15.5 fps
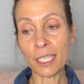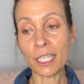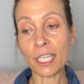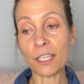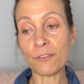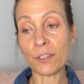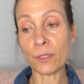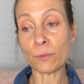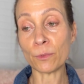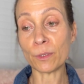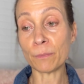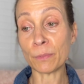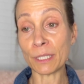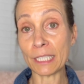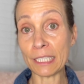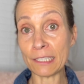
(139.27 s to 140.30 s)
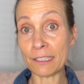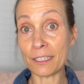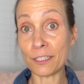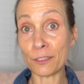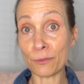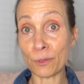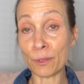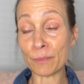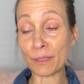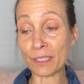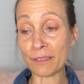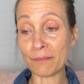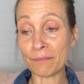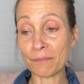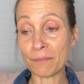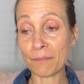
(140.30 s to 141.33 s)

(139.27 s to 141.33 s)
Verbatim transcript: if it would please this woman.